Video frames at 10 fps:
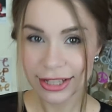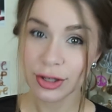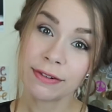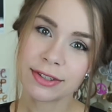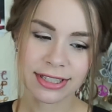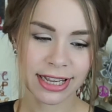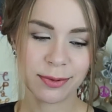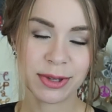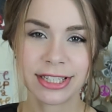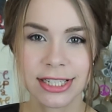You have to say it
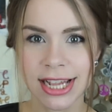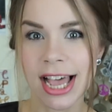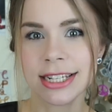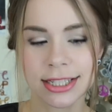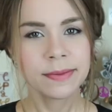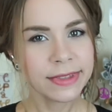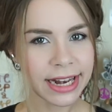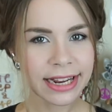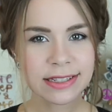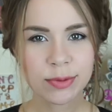with a sass. The
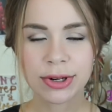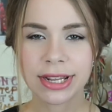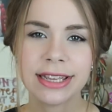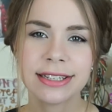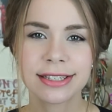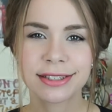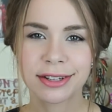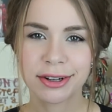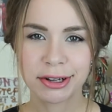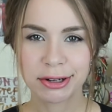next one is
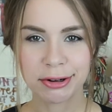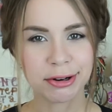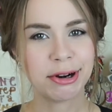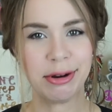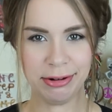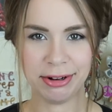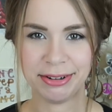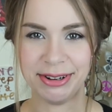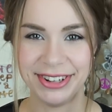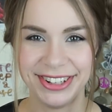Coronel.